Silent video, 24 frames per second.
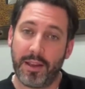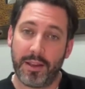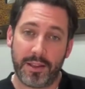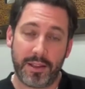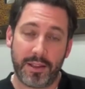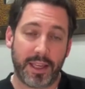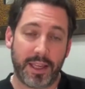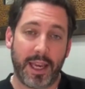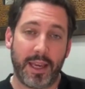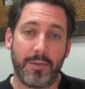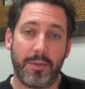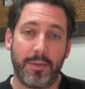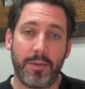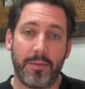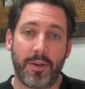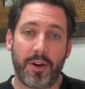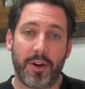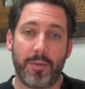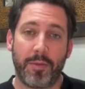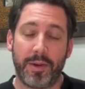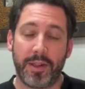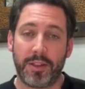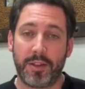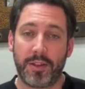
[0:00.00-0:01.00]
the same
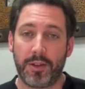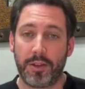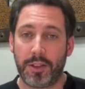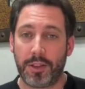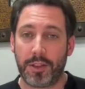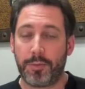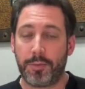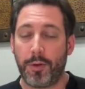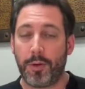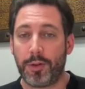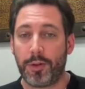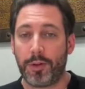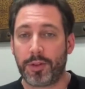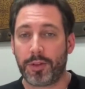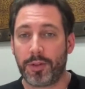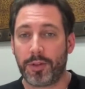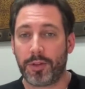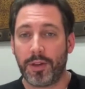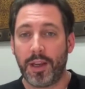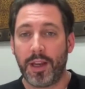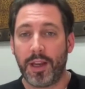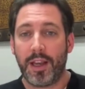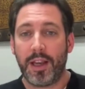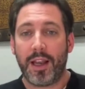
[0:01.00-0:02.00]
environmental
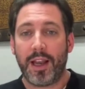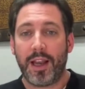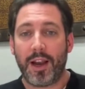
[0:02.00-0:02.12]
exposure,